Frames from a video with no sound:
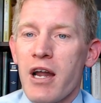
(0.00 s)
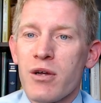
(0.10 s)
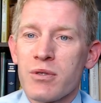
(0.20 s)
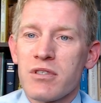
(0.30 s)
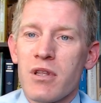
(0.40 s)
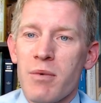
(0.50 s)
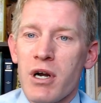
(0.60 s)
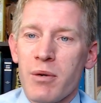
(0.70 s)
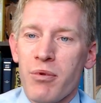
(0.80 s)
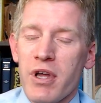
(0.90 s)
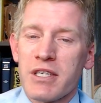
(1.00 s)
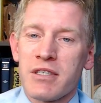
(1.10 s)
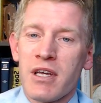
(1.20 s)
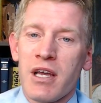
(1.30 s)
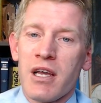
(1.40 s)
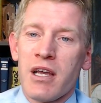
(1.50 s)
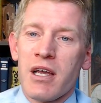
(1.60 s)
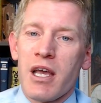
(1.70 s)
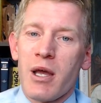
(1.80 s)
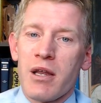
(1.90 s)
He goes to the marketplace,
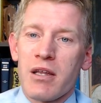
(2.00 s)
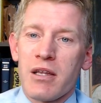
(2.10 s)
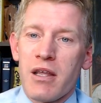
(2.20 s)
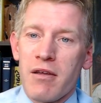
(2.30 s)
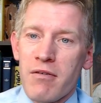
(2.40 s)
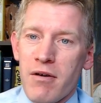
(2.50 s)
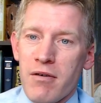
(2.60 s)
and the